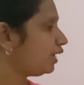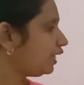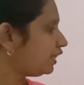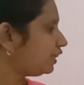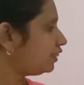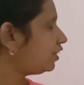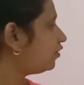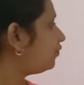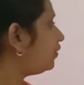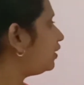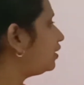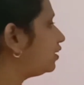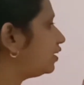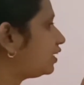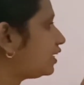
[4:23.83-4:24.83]
in the
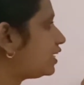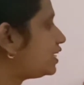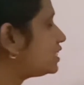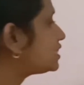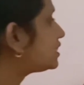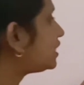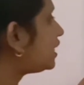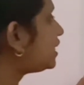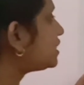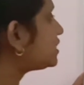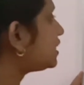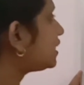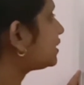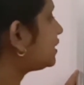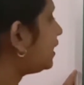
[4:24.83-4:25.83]
figure is
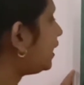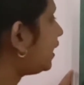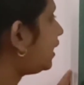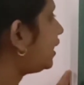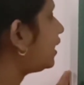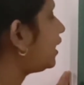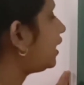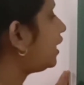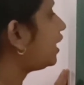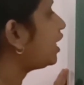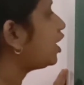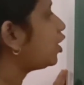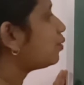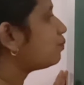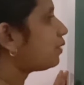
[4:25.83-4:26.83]
360 degree
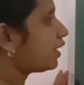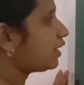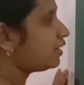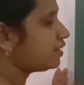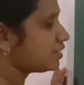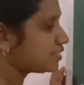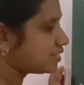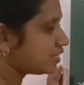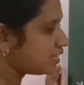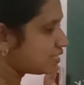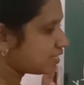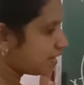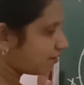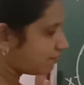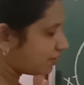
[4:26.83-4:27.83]
minus the
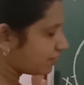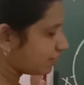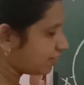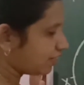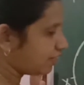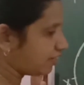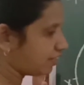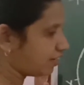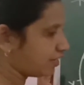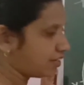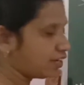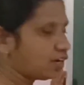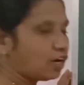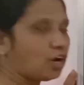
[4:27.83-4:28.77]
70 degree.